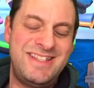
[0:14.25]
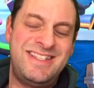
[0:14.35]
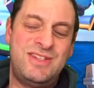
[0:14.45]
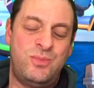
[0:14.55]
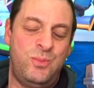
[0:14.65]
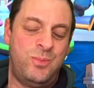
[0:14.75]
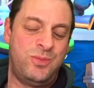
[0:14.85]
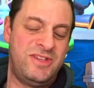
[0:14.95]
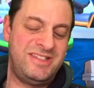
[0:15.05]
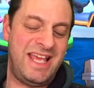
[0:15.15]
This is
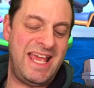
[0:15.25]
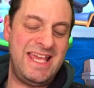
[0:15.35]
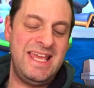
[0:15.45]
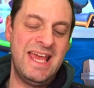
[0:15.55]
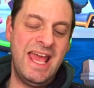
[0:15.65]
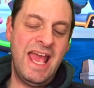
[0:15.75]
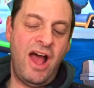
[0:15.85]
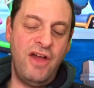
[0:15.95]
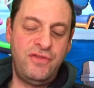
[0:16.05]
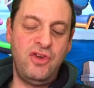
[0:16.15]
today
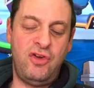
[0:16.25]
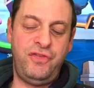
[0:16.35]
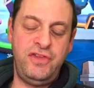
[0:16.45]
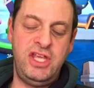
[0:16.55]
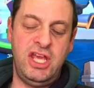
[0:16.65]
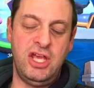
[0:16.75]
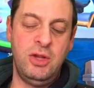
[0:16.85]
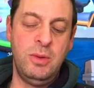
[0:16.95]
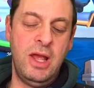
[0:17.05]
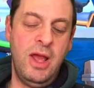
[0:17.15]
I've got for
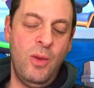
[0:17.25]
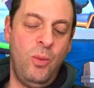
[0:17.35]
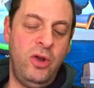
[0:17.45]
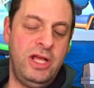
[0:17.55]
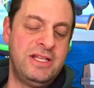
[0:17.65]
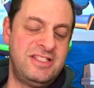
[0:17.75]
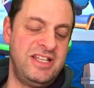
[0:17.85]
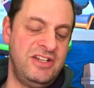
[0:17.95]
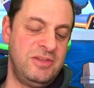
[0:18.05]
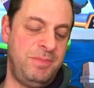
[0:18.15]
you what I
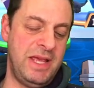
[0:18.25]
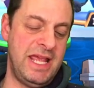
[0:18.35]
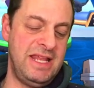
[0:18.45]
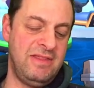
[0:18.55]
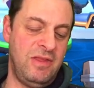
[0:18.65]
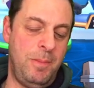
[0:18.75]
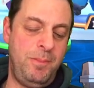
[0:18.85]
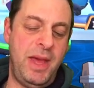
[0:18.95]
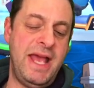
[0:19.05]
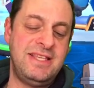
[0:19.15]
consider to be the
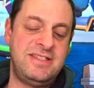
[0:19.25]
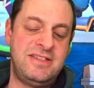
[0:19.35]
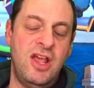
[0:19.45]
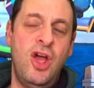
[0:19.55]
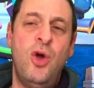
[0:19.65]
best